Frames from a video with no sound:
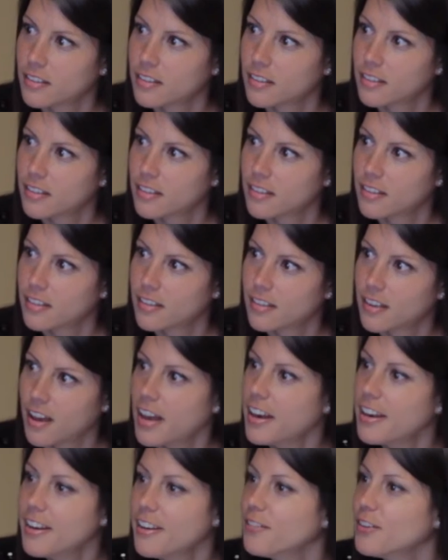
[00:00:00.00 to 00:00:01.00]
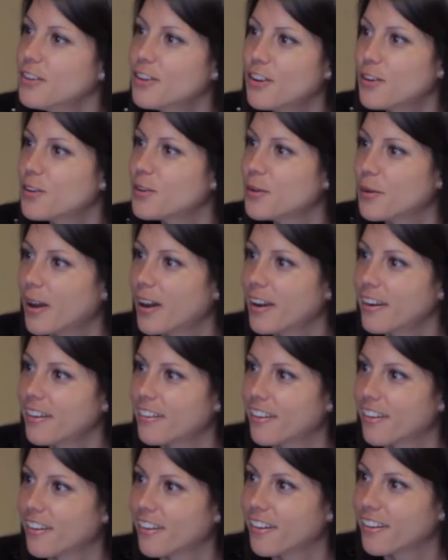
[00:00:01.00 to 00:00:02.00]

Health Systems Program Manager.